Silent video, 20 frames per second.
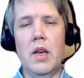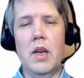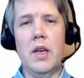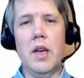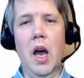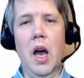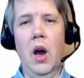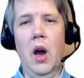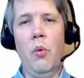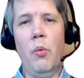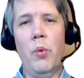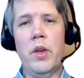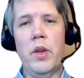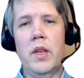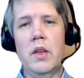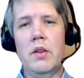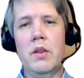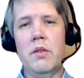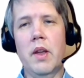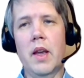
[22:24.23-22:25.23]
Now we
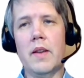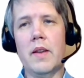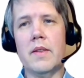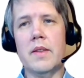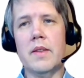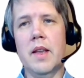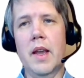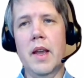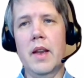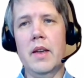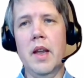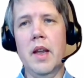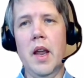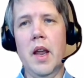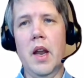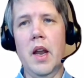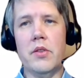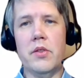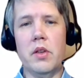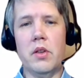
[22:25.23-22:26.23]
need to extend
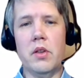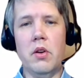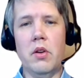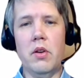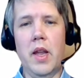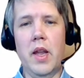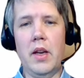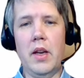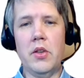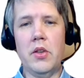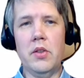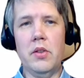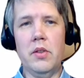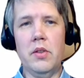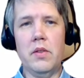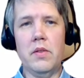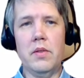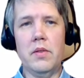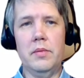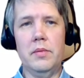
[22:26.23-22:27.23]
HCL
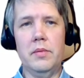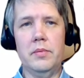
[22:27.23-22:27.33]
connections